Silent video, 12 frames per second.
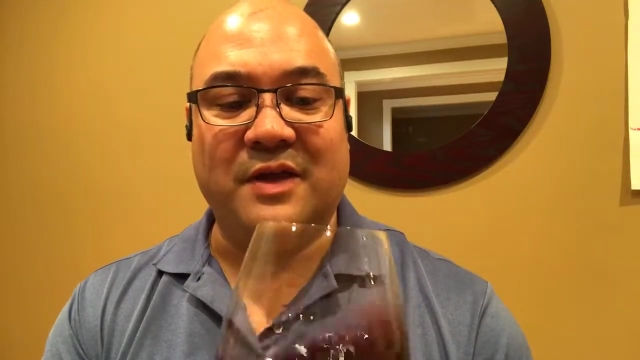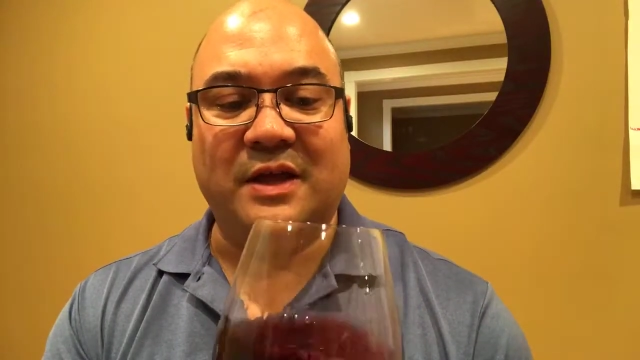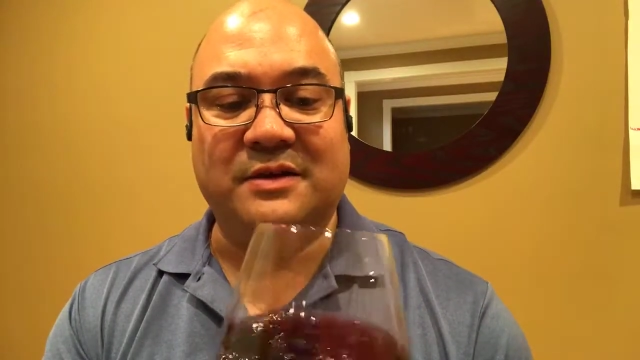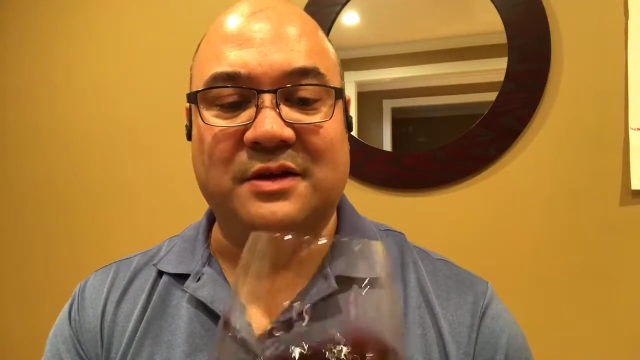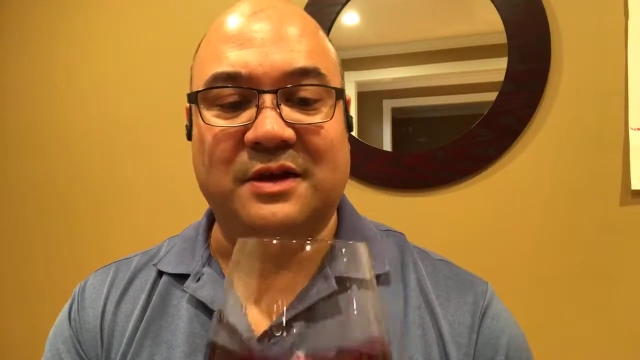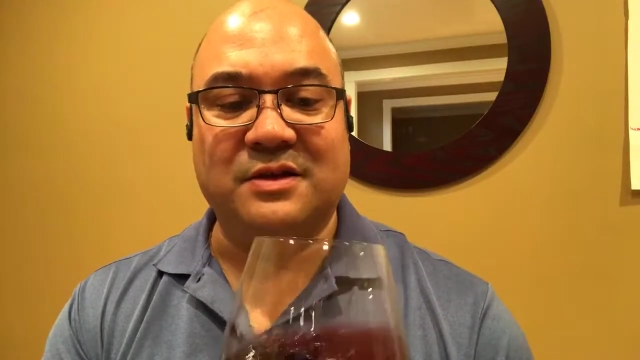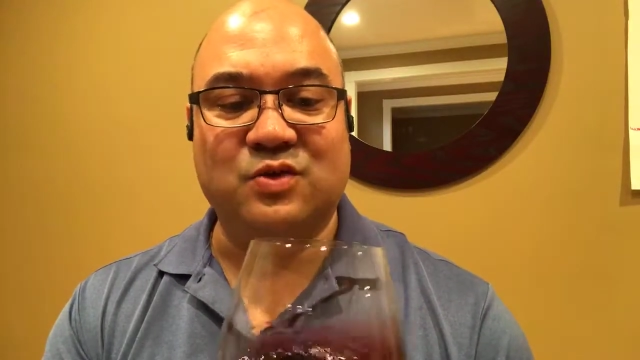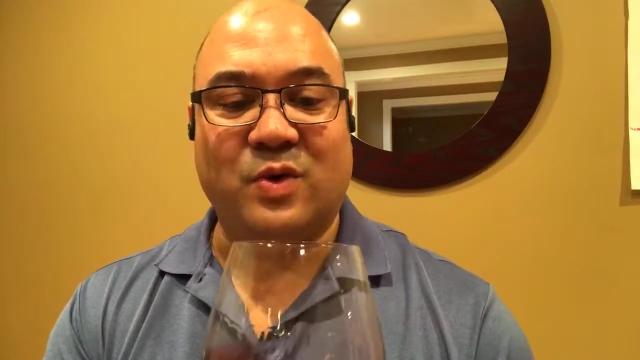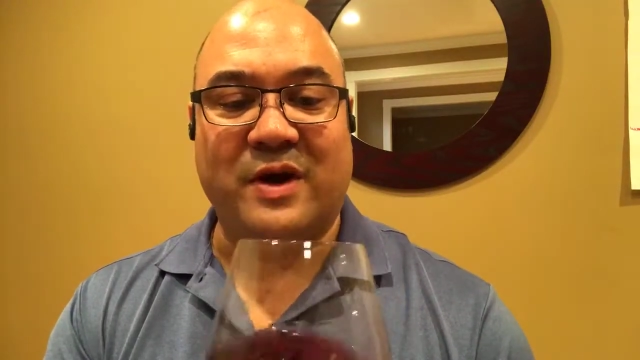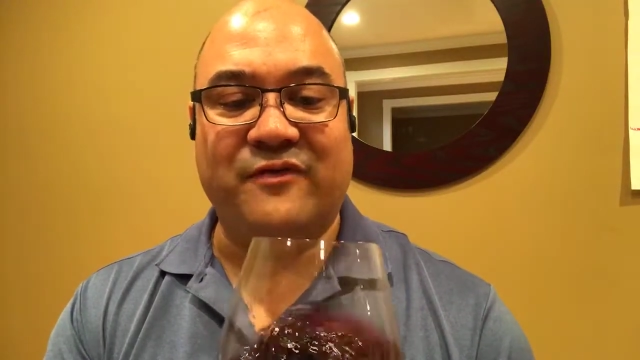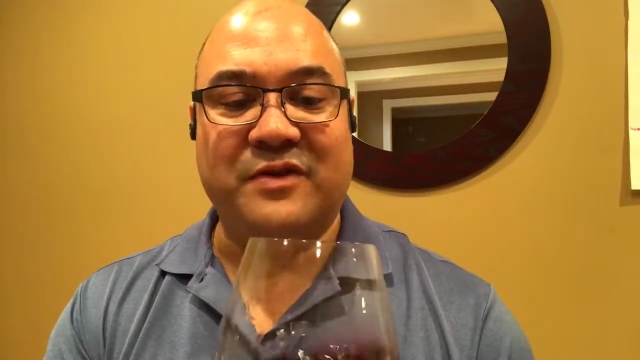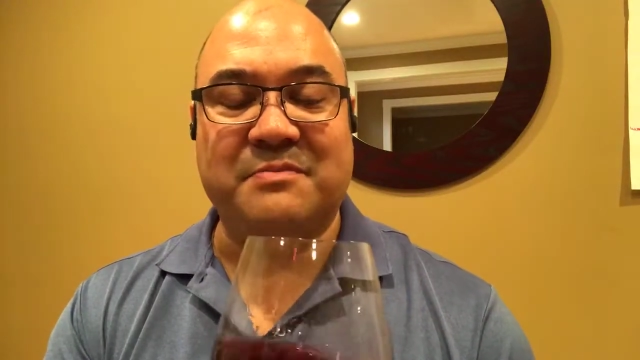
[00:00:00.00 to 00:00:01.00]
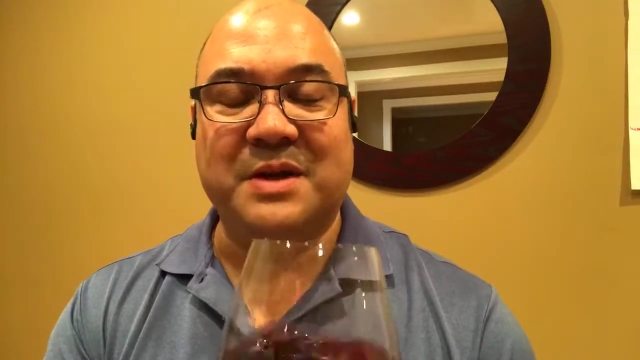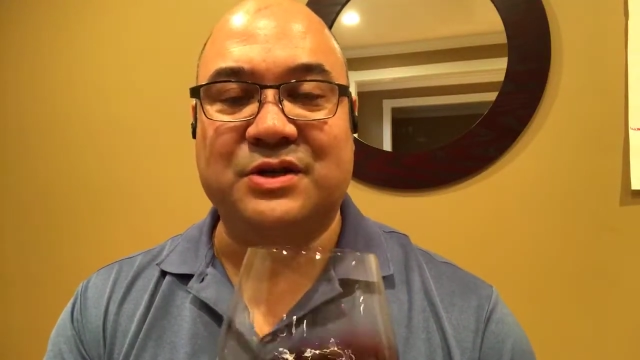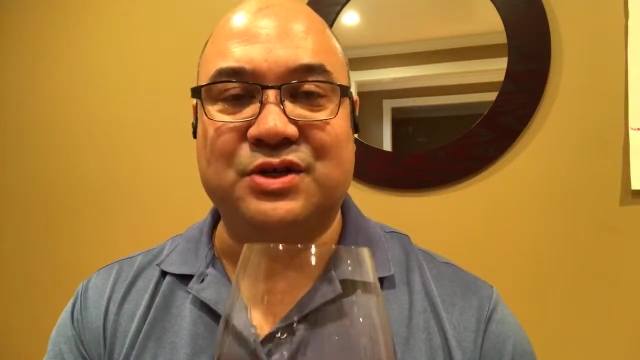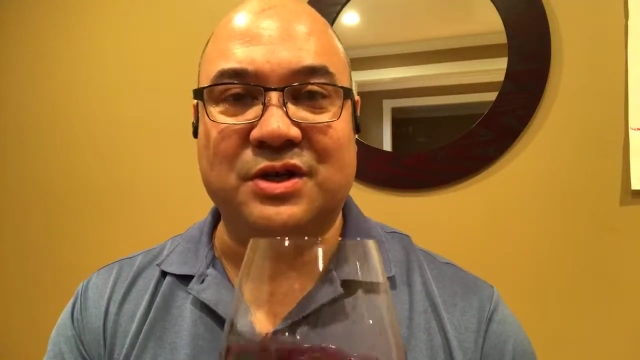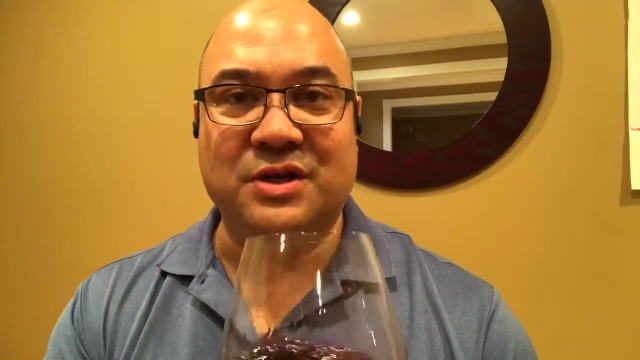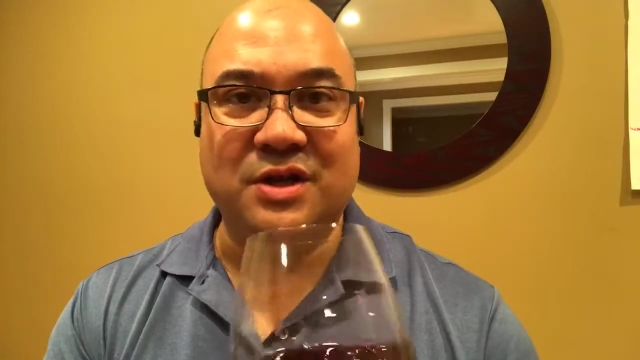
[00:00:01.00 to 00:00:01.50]
that his wife had
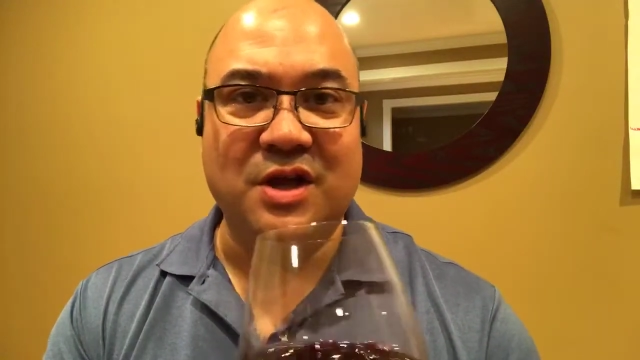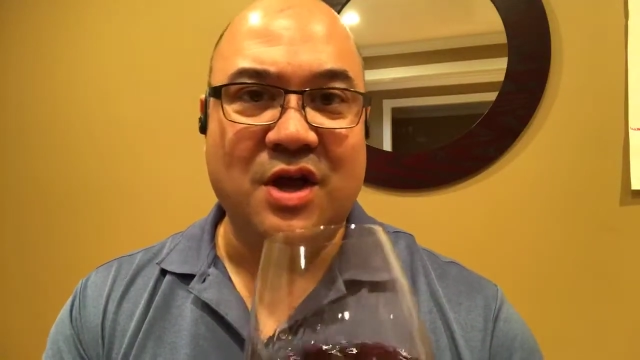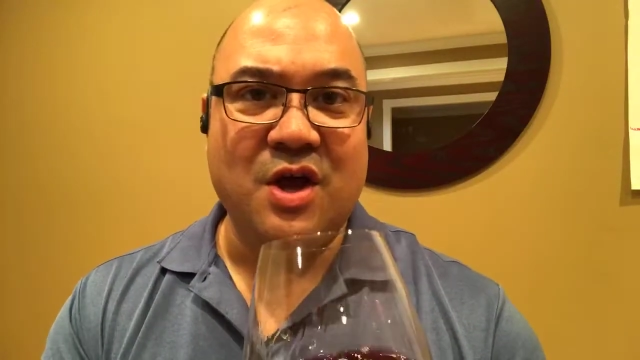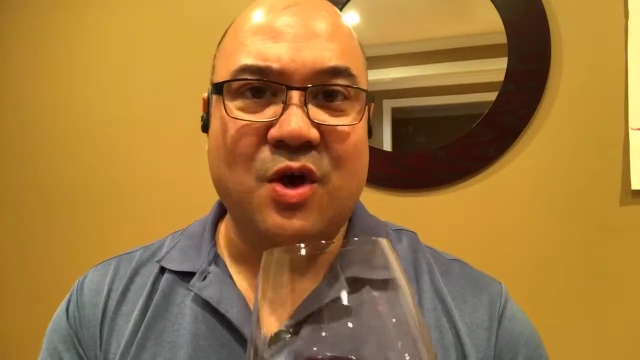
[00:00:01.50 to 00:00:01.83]
mentioned